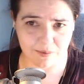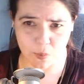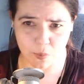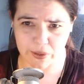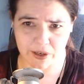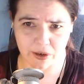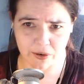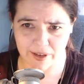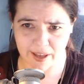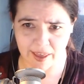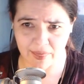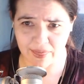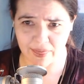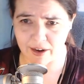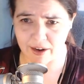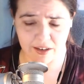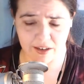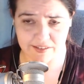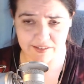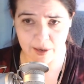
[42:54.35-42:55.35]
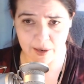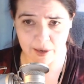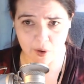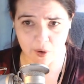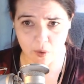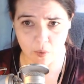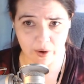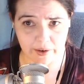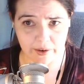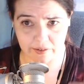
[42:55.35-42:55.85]
we don't get there because that
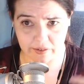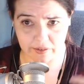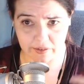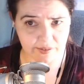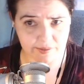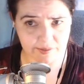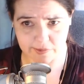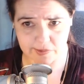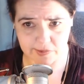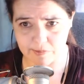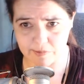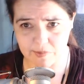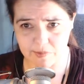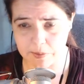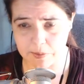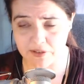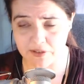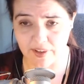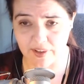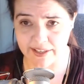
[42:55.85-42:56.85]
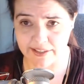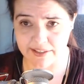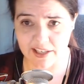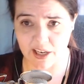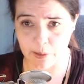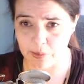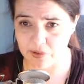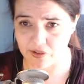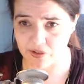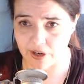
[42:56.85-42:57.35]
requires speed of light
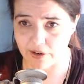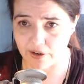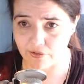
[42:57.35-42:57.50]
type stuff.